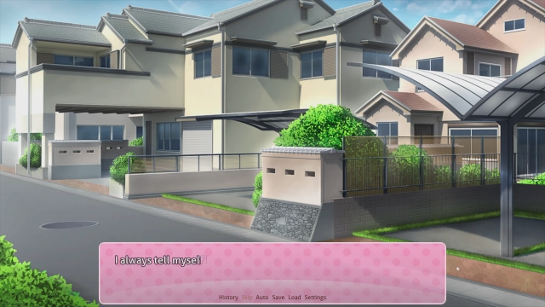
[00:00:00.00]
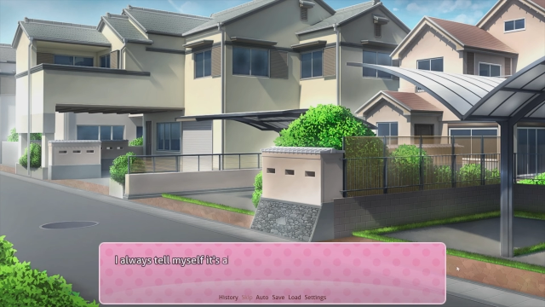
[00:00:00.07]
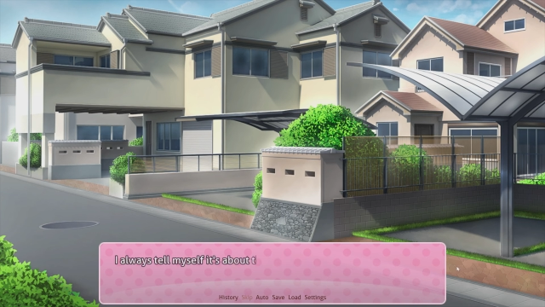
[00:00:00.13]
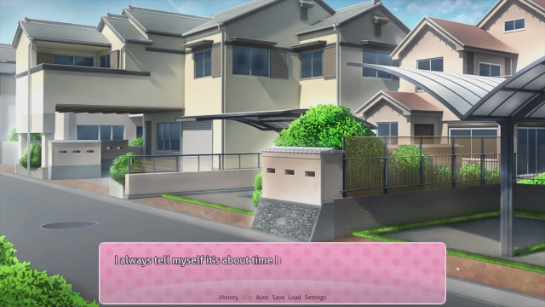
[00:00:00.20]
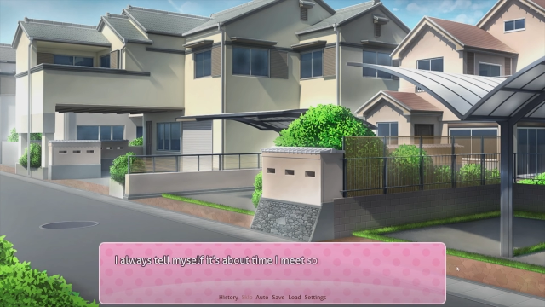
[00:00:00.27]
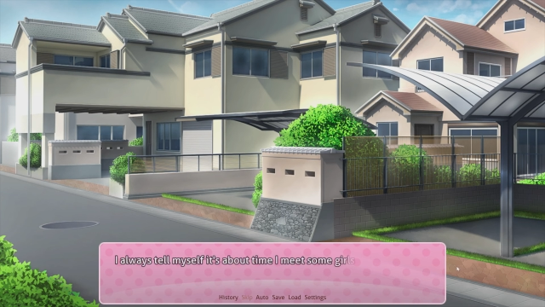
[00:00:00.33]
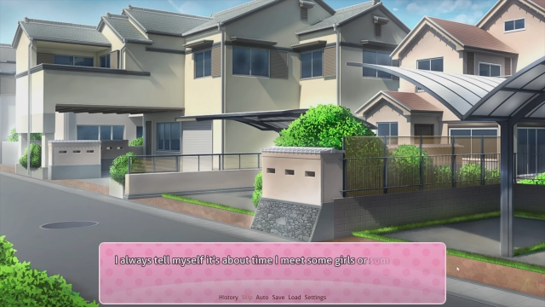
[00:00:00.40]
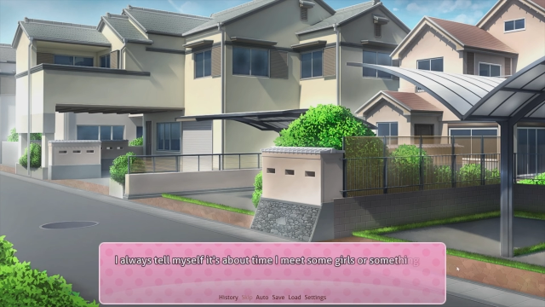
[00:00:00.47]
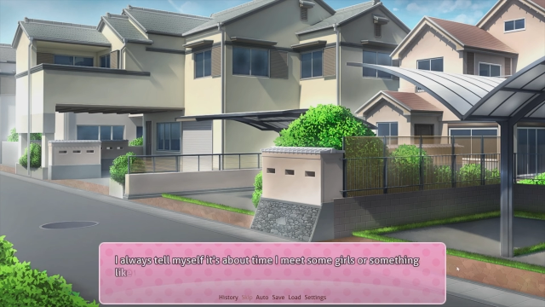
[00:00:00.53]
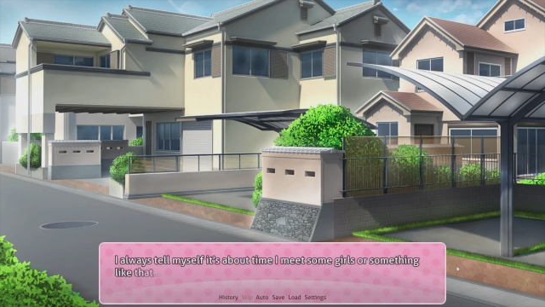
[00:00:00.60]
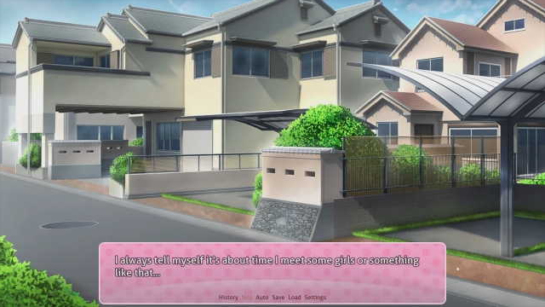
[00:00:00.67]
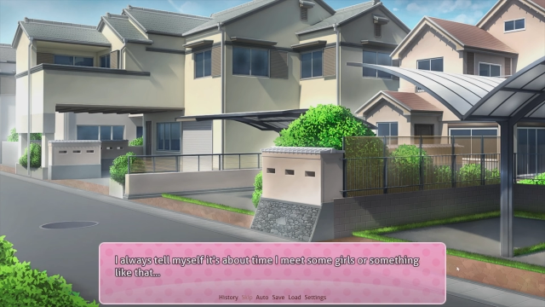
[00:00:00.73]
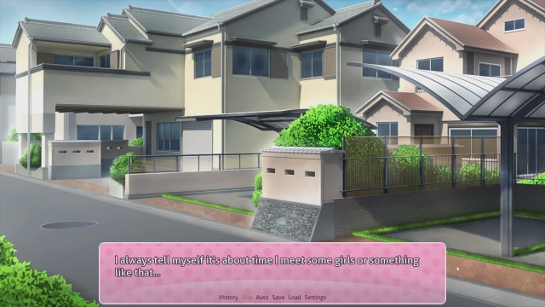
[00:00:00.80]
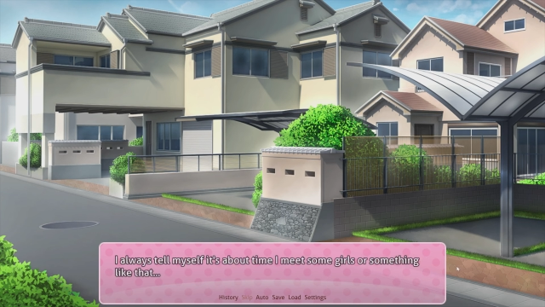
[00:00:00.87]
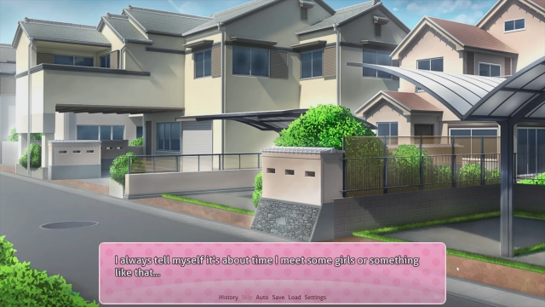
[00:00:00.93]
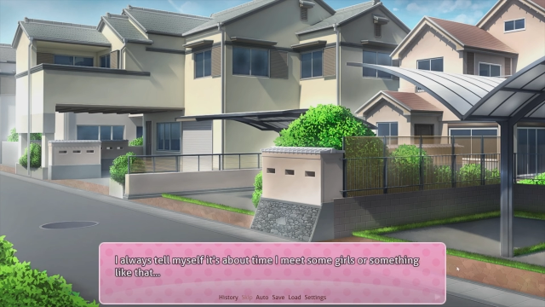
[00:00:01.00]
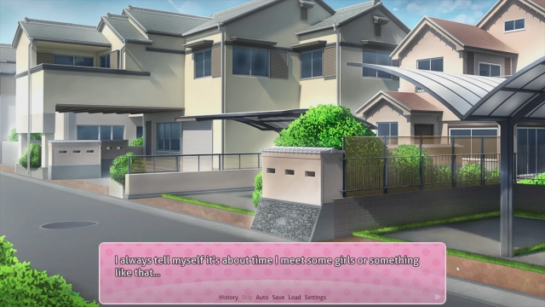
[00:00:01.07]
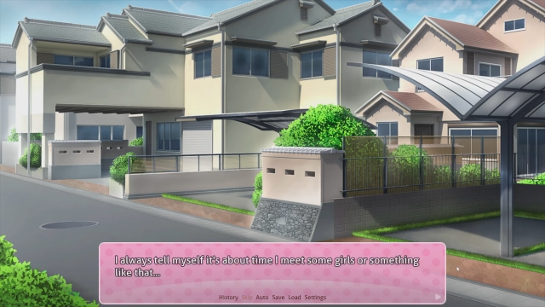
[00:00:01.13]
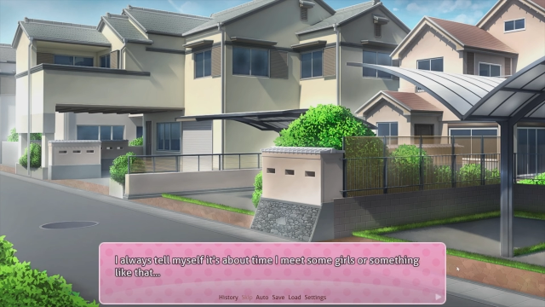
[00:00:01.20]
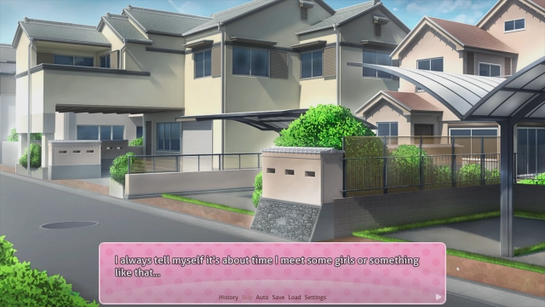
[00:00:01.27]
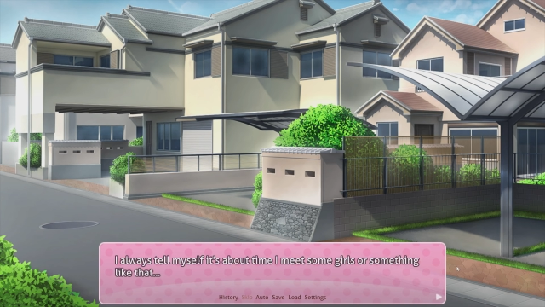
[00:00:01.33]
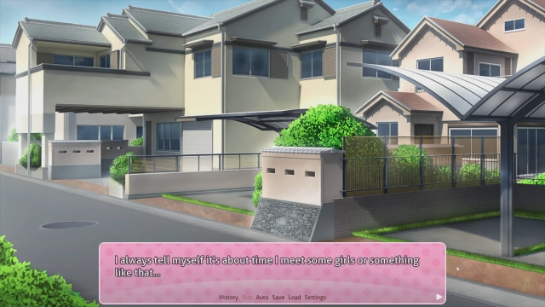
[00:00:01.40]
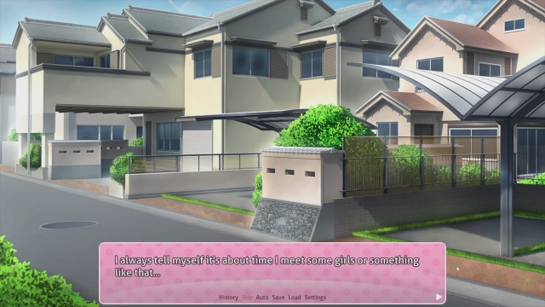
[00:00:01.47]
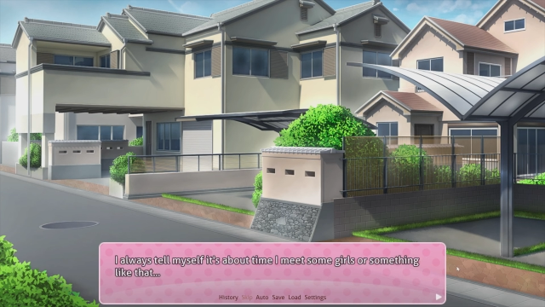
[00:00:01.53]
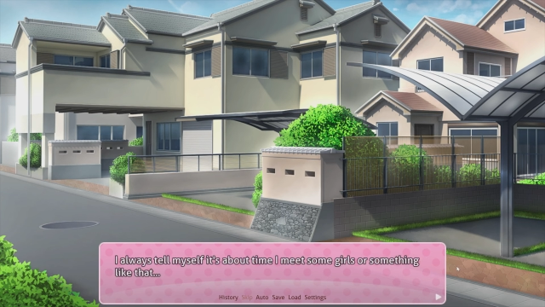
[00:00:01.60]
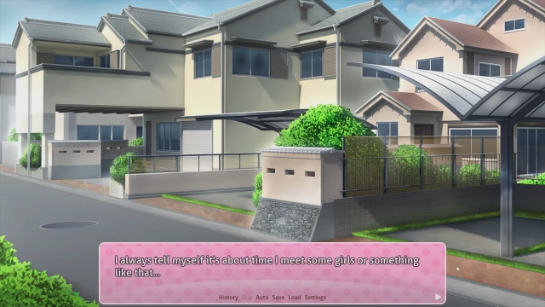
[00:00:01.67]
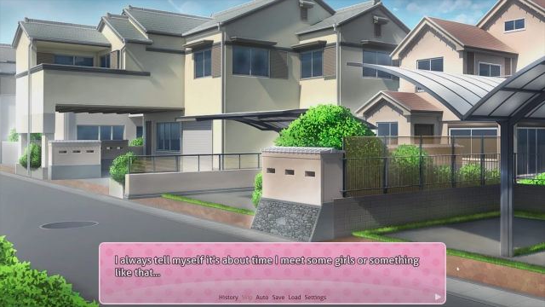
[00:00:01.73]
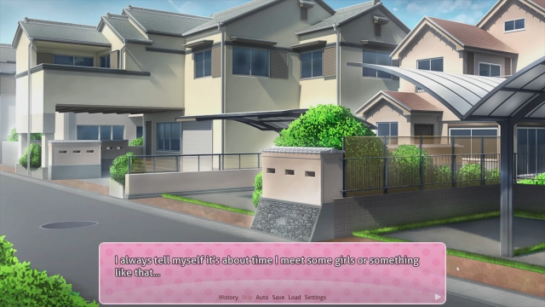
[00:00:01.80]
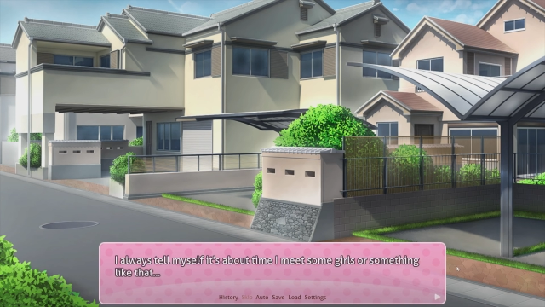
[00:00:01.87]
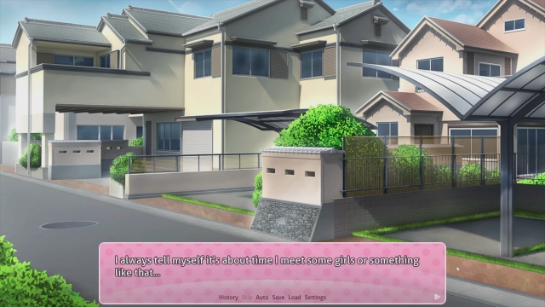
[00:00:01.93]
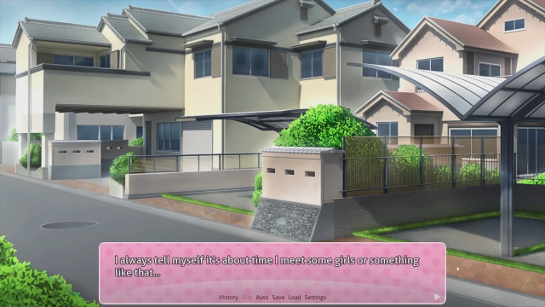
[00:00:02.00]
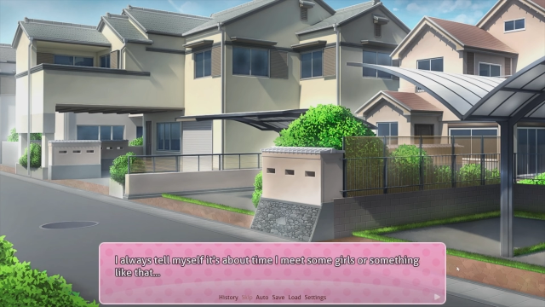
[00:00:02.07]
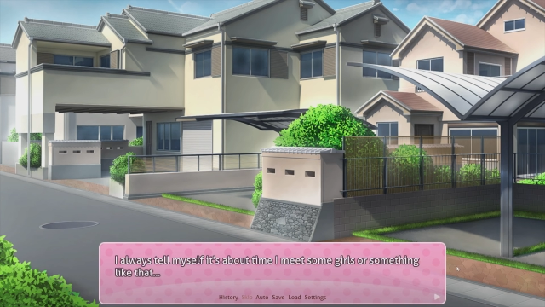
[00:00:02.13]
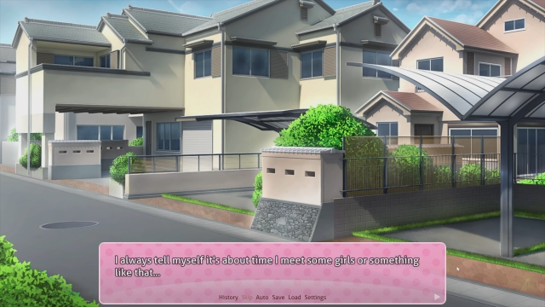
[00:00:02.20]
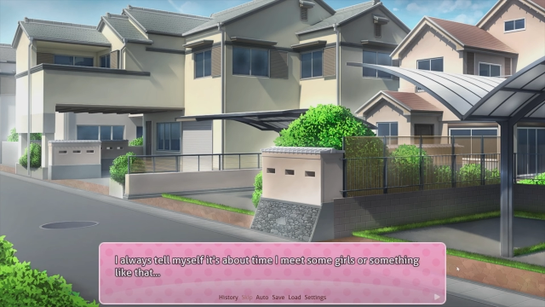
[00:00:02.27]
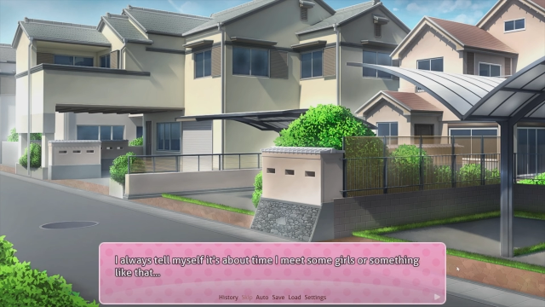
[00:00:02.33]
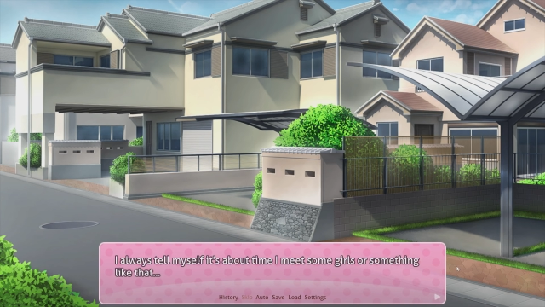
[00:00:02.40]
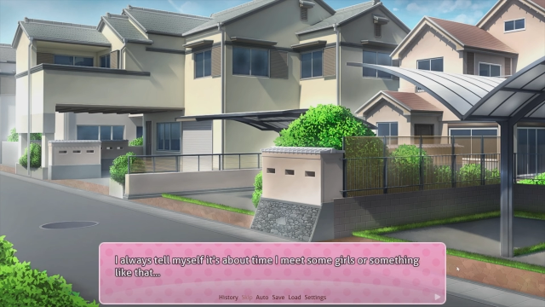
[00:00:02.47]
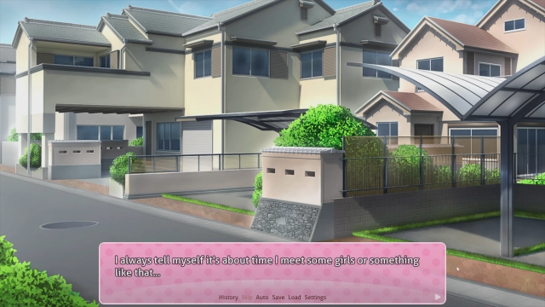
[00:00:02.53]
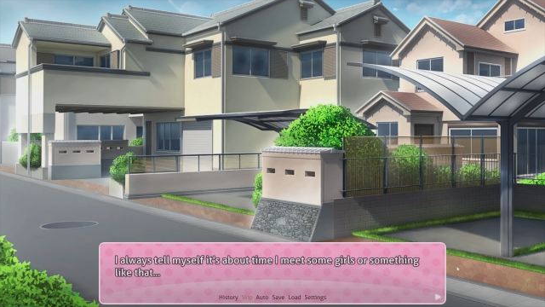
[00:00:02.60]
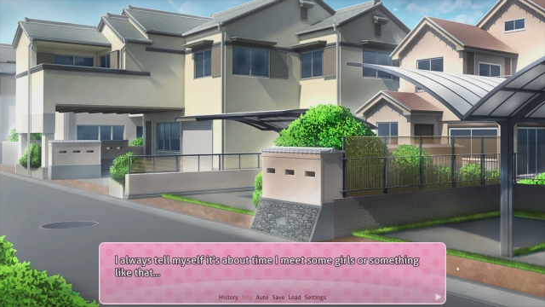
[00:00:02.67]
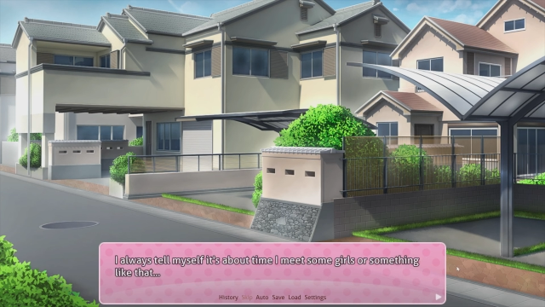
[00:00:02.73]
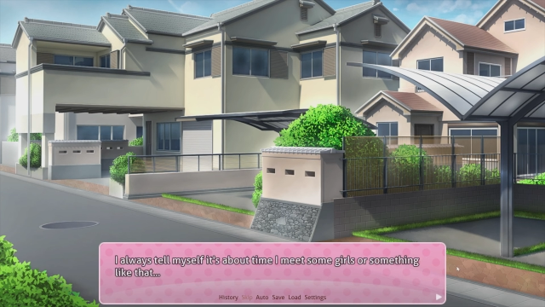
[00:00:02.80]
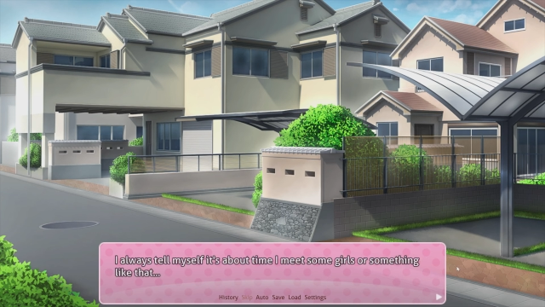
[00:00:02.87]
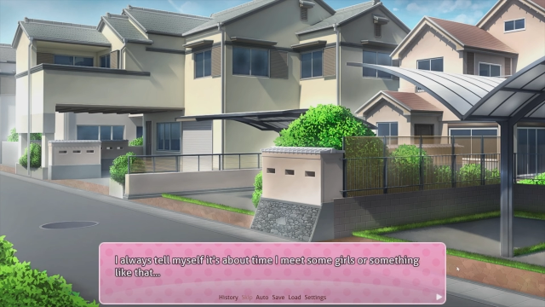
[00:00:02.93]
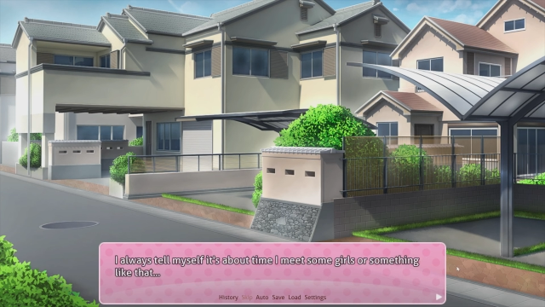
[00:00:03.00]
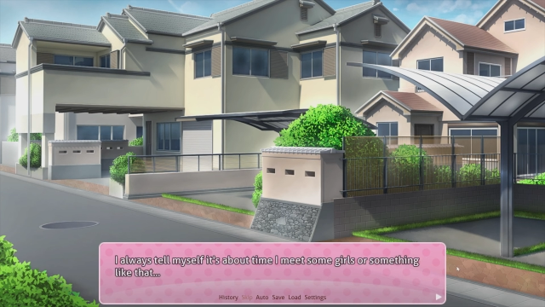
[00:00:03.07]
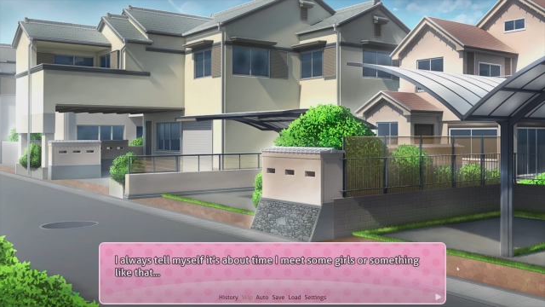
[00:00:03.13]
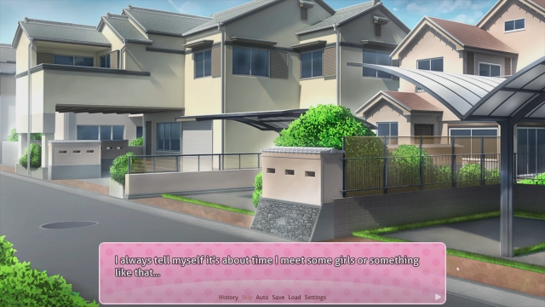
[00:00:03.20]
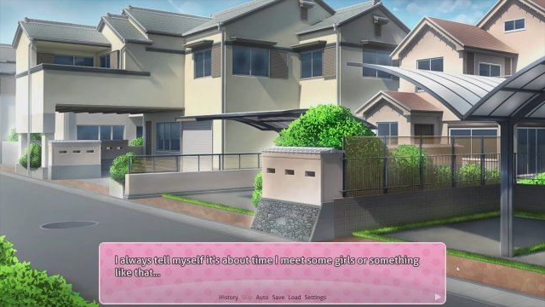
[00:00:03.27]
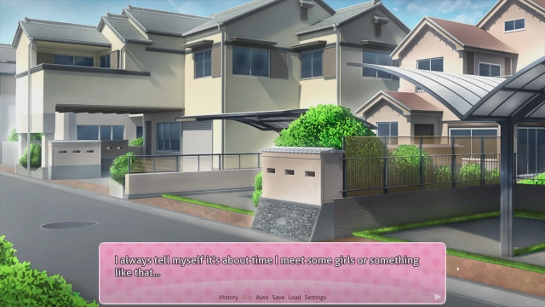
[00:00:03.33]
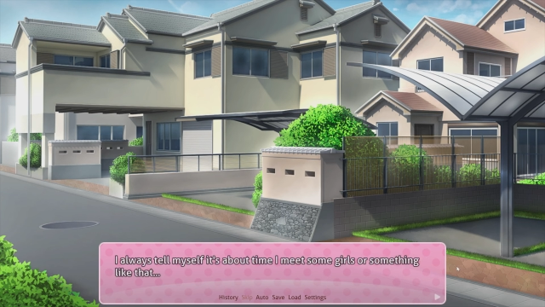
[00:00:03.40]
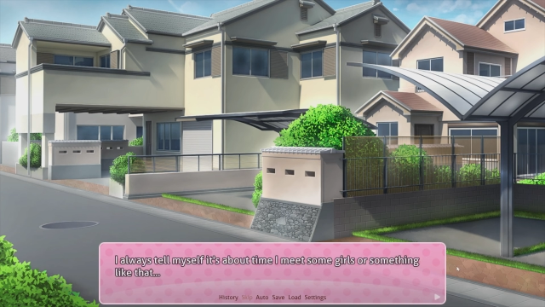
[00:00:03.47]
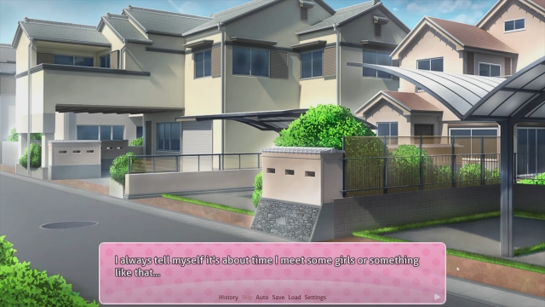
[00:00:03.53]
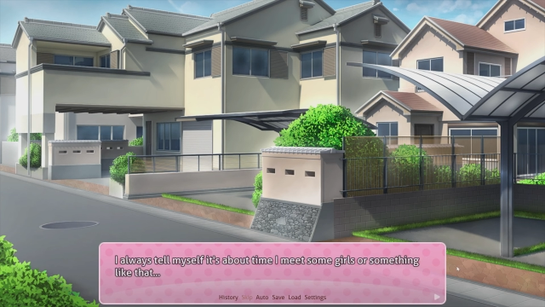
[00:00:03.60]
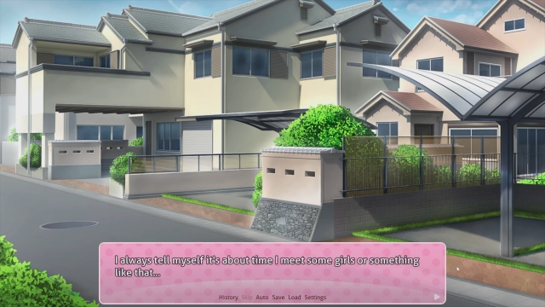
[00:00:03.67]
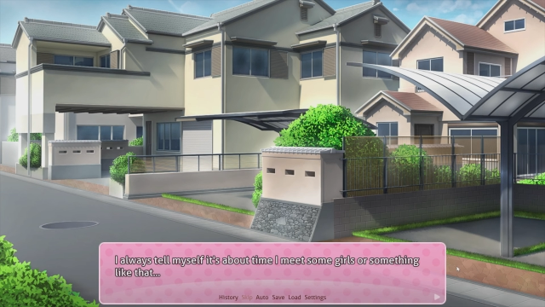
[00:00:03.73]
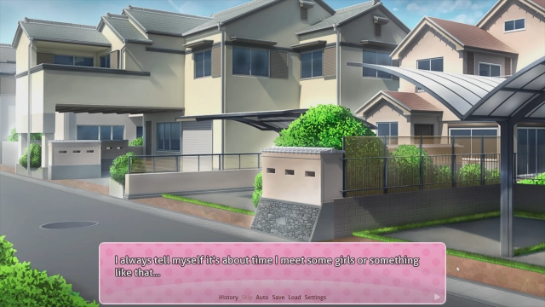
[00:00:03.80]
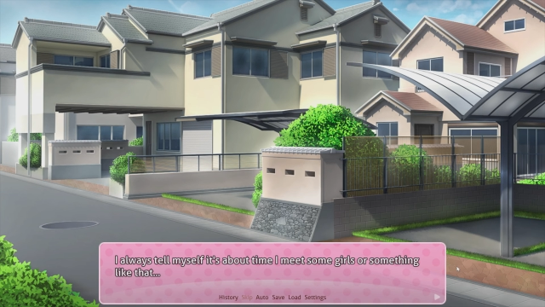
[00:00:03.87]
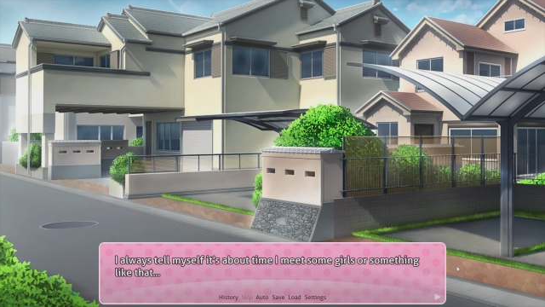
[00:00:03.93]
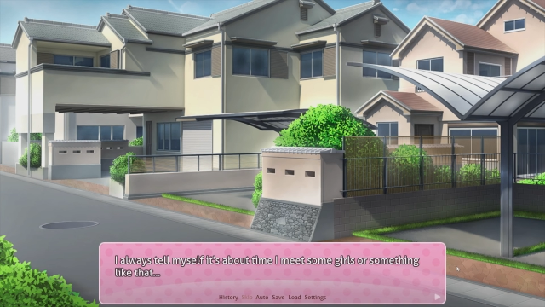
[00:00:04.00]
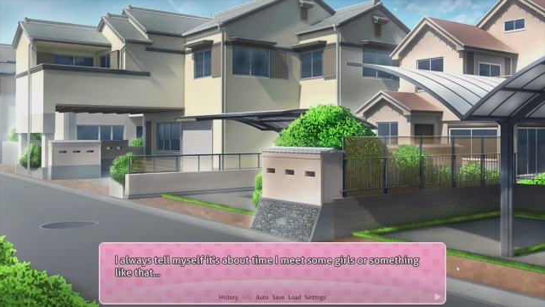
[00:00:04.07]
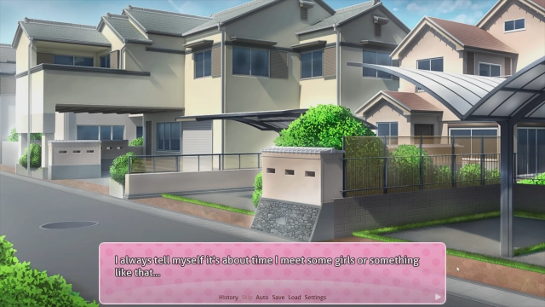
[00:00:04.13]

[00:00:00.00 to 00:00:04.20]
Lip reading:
Nobody's mouth can be seen.